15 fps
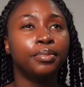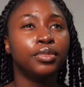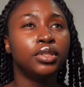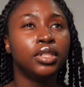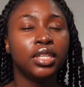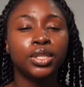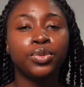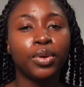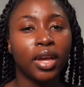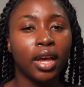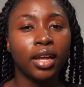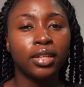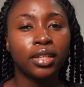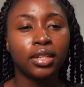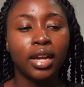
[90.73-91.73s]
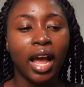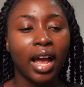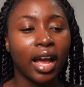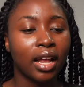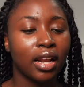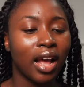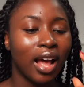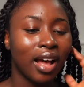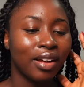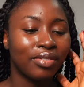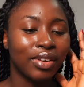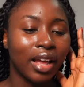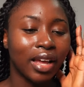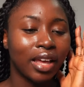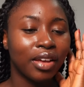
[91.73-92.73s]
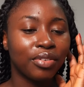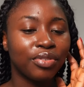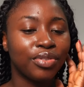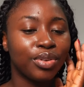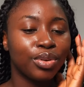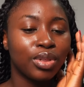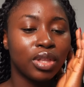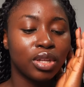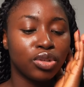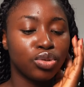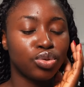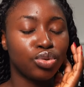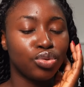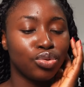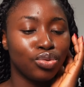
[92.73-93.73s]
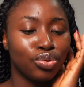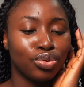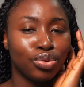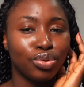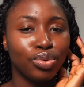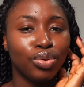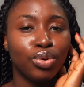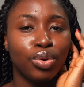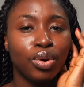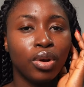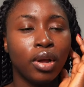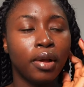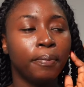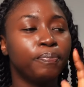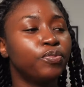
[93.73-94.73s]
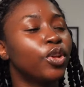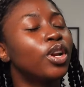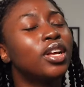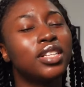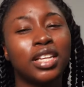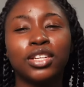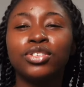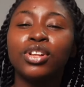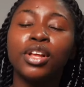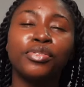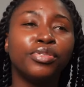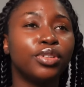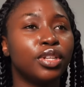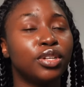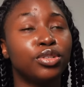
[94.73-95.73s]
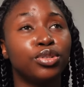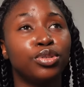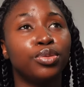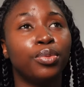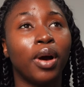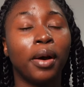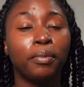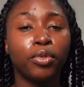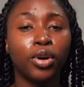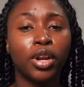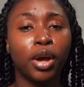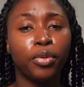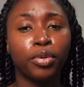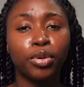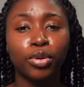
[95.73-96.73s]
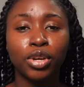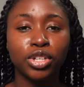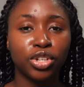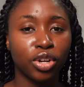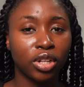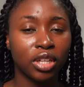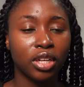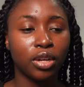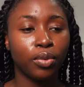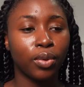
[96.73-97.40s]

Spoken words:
This weekend I kind of have like a few things to do, not necessarily a few things to do, but I'm going out with Cookie shortly.